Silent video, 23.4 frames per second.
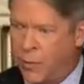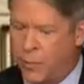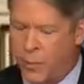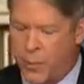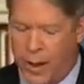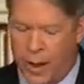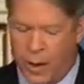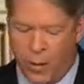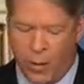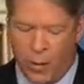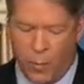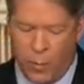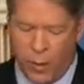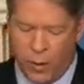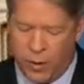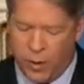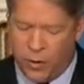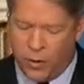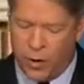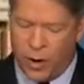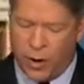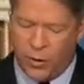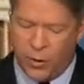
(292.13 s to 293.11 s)
from power.
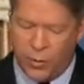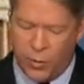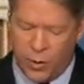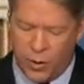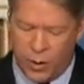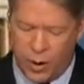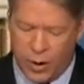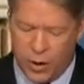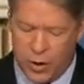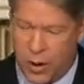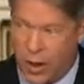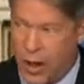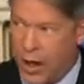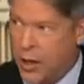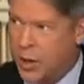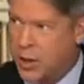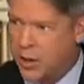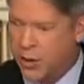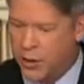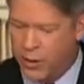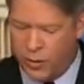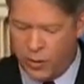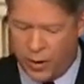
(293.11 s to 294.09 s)
What this authorization
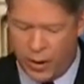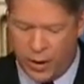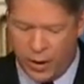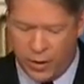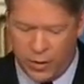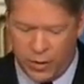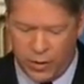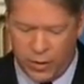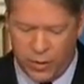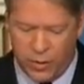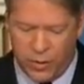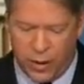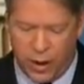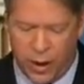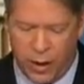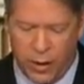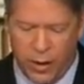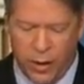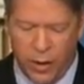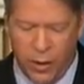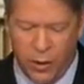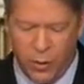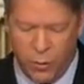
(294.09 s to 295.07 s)
actually says is
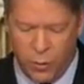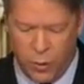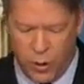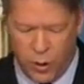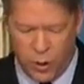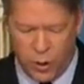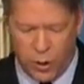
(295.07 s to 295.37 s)
that through a